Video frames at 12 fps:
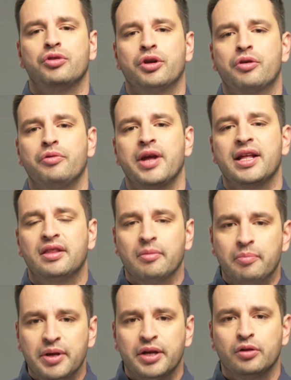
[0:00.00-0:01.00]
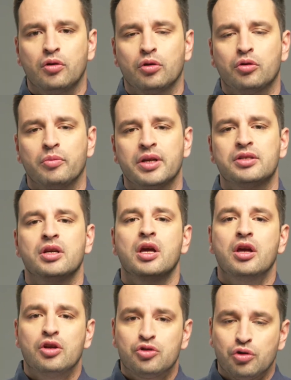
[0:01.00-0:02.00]
to create the bidding documents
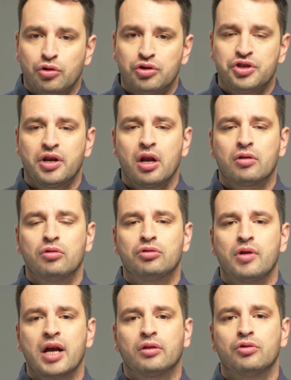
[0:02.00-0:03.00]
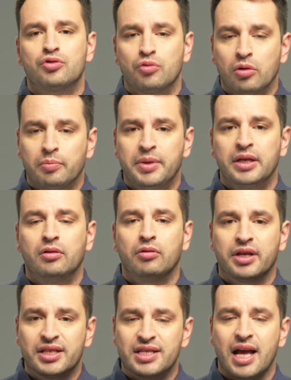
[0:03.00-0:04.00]
so your general contractors will bid
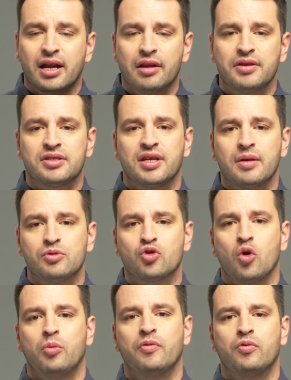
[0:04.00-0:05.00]
on exactly the same scope of